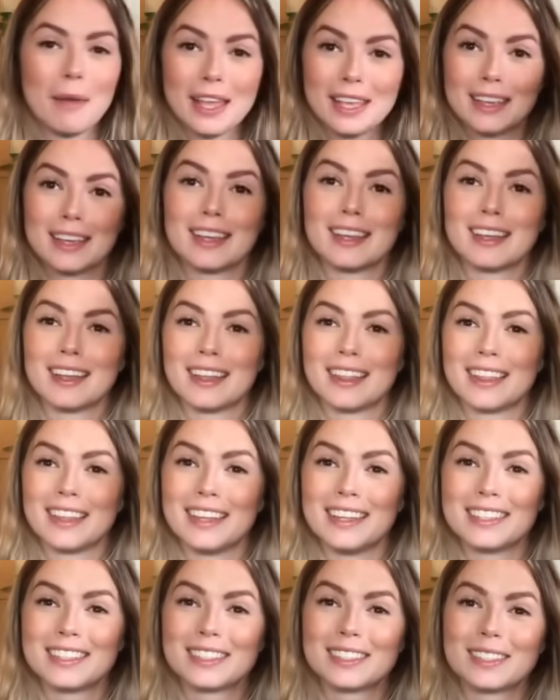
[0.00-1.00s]
making
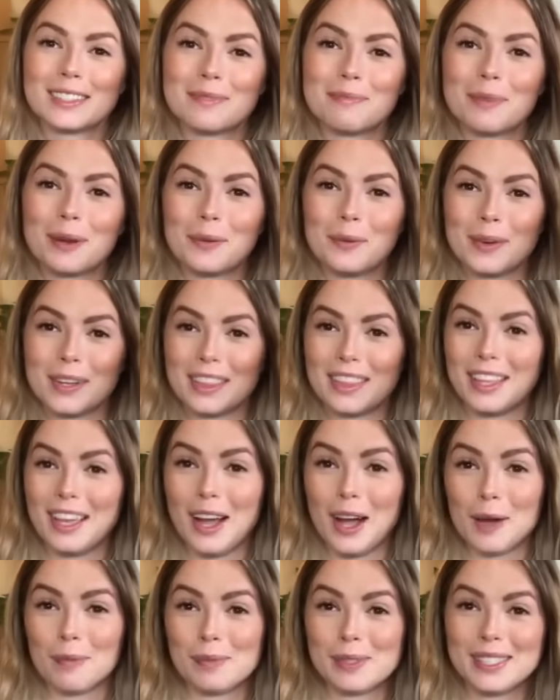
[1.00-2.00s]
this, but with
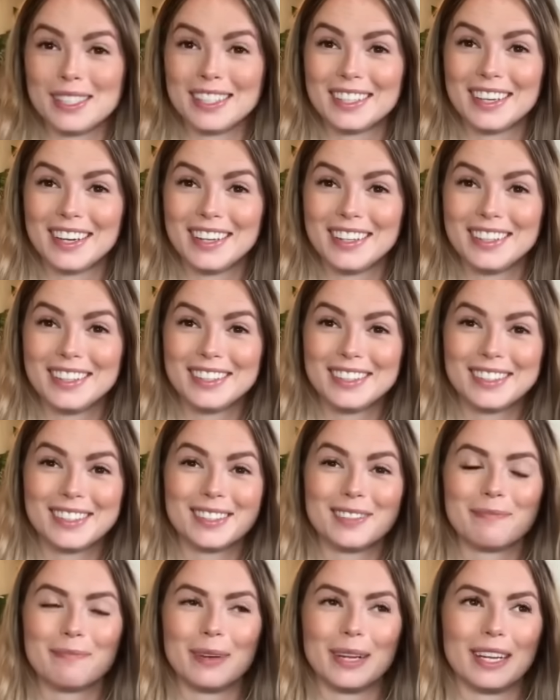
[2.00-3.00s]
the opposite
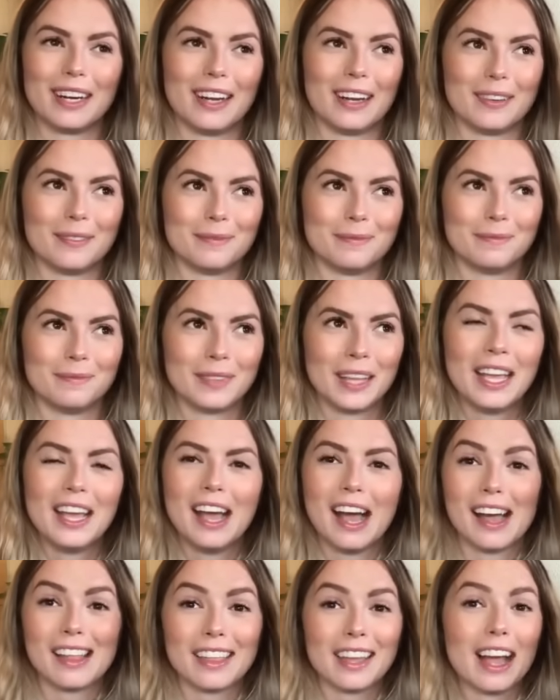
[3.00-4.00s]
colors, but
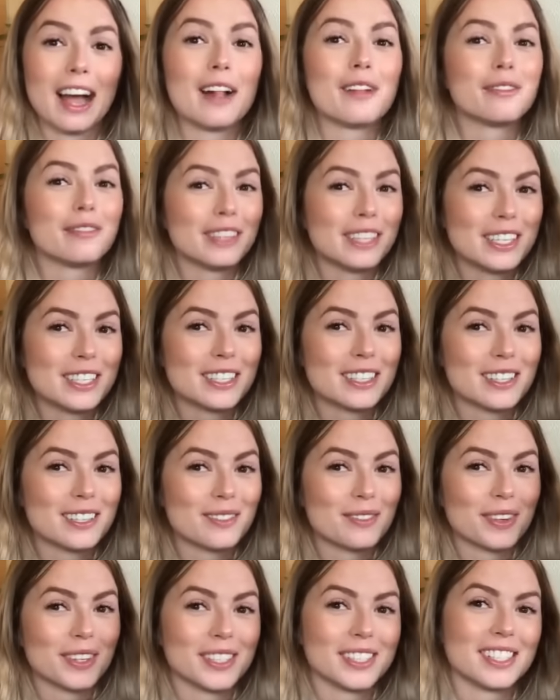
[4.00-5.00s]
I think I'll finish
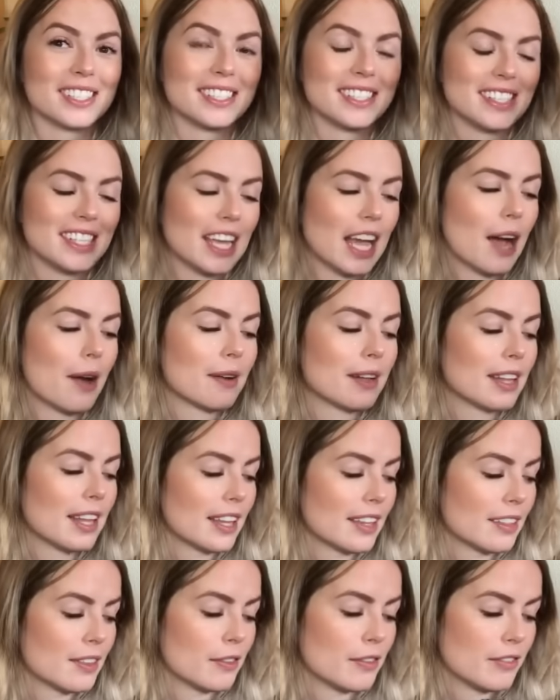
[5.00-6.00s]
this first and see how I
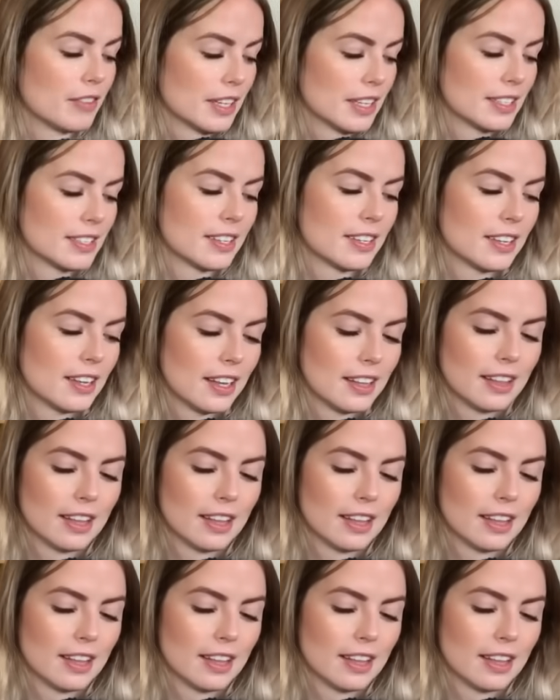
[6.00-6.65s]
like the fit,